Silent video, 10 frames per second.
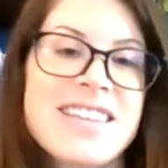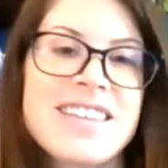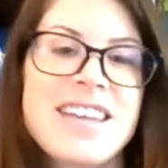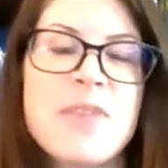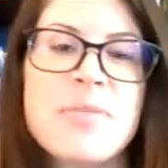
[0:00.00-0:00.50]

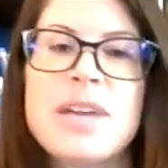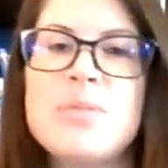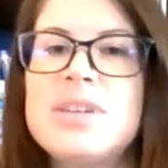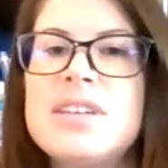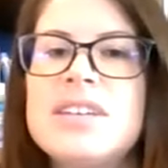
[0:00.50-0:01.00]
and that might
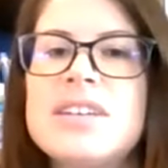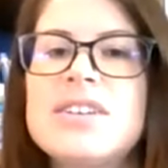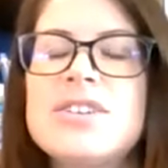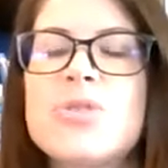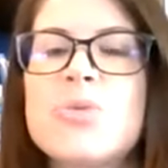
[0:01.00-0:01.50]
be
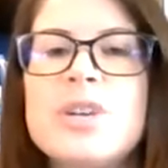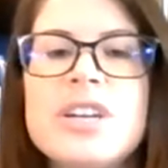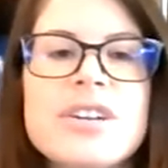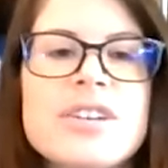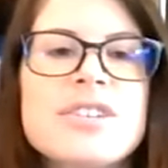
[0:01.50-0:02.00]

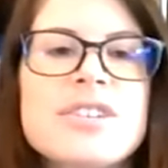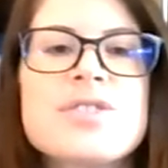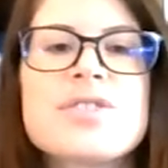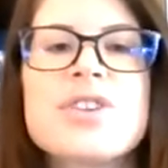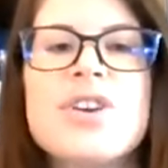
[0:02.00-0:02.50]

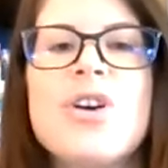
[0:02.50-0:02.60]
careers